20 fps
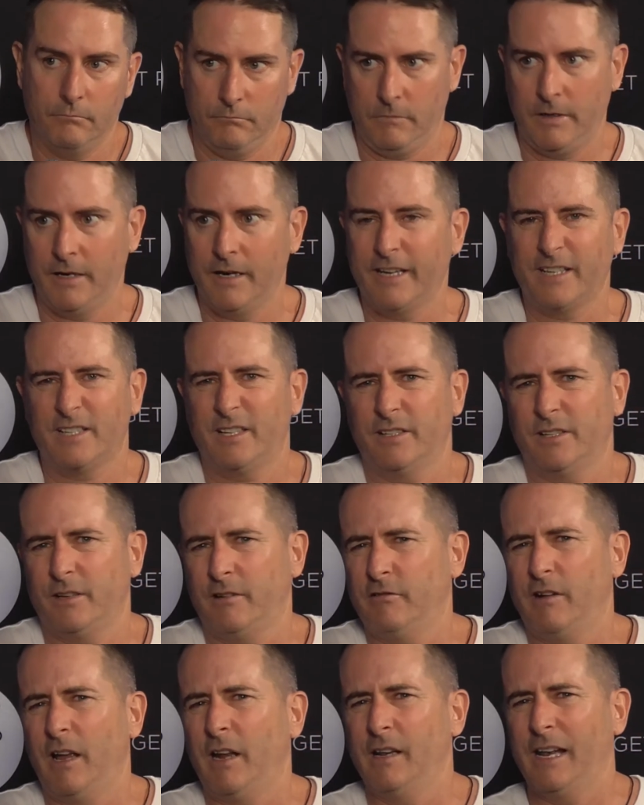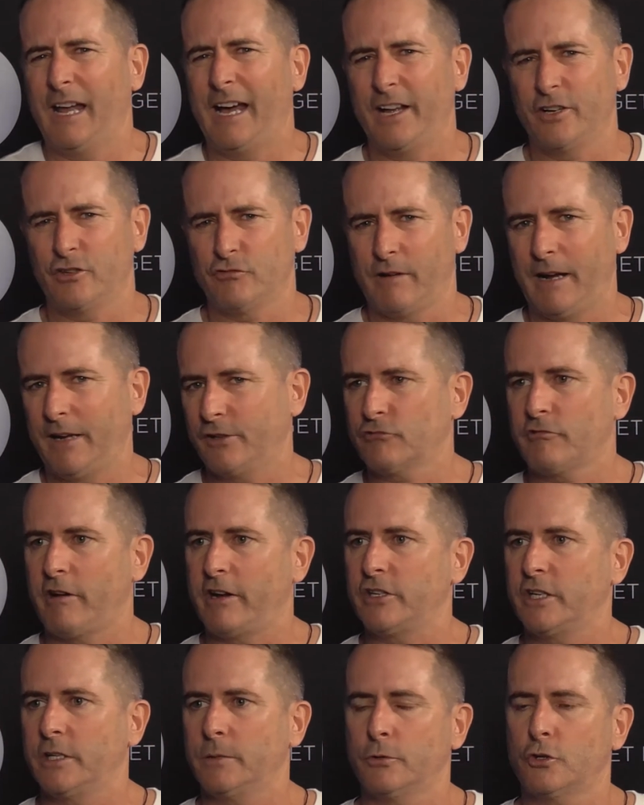unless there's a large array of
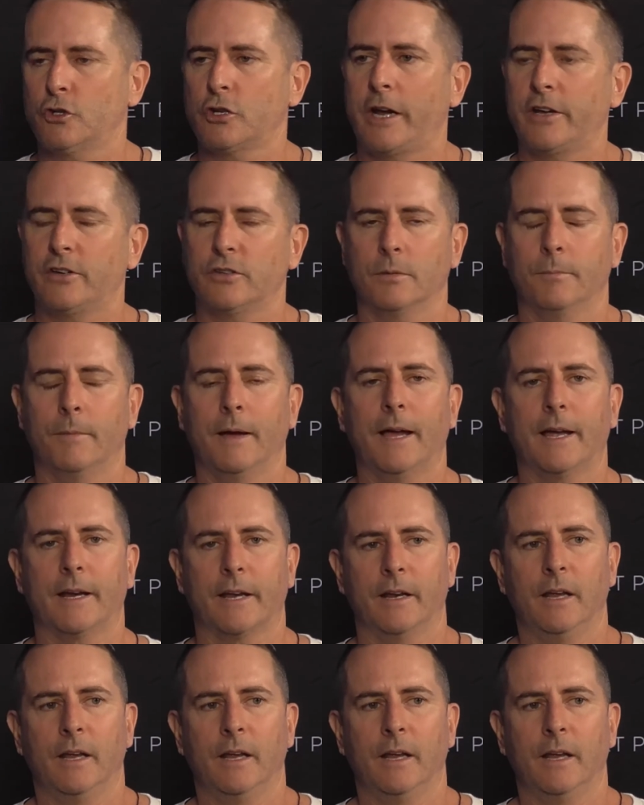scratchings which change the market.